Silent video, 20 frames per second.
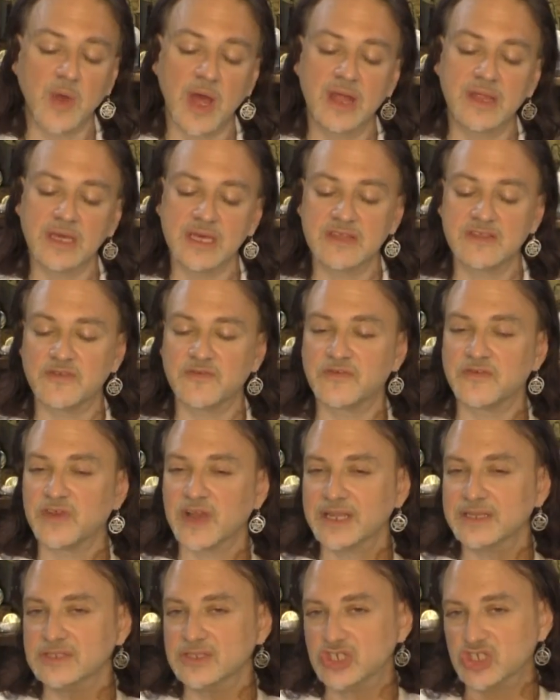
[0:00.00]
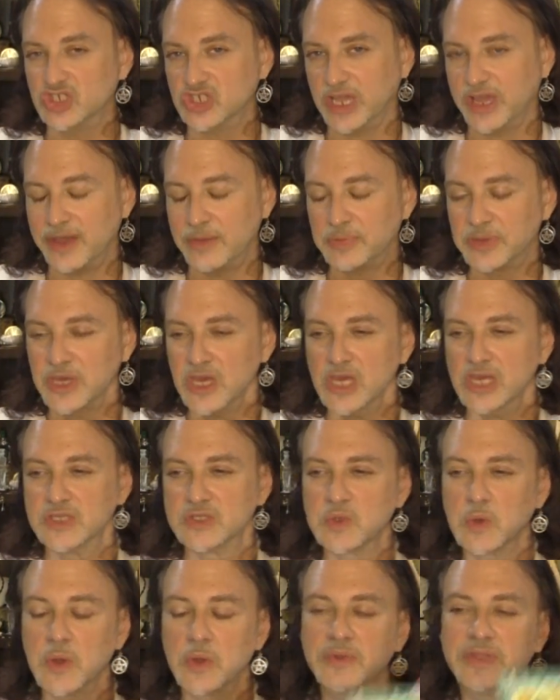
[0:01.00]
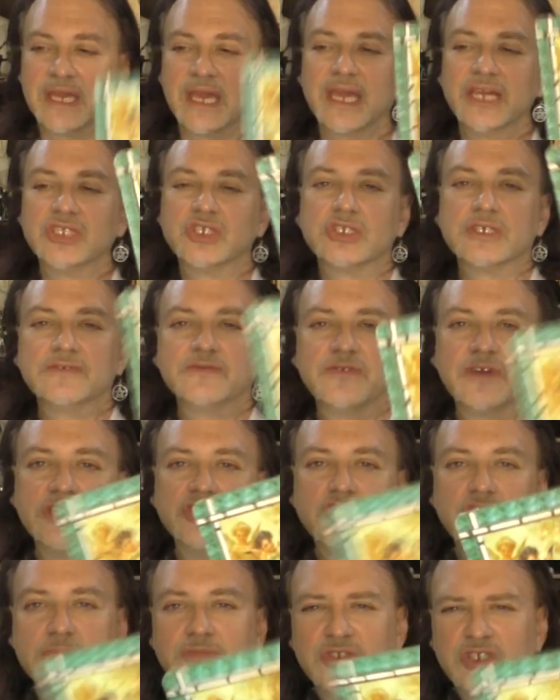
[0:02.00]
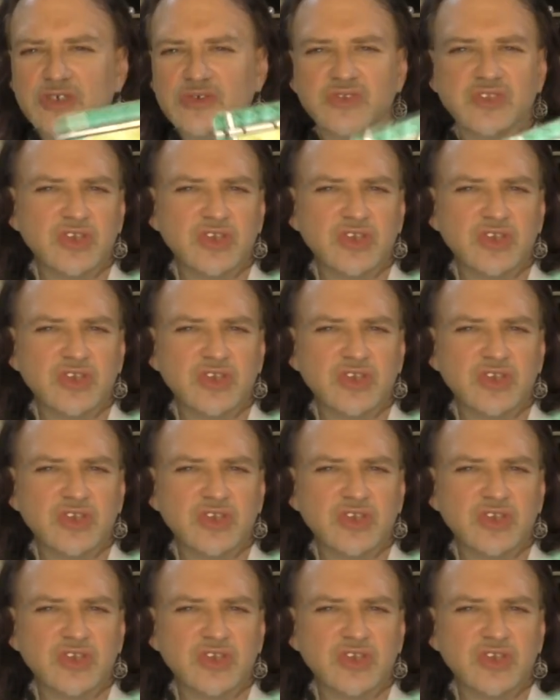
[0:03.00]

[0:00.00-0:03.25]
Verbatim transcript: Well, is friendship. So what would the angel of friendship do?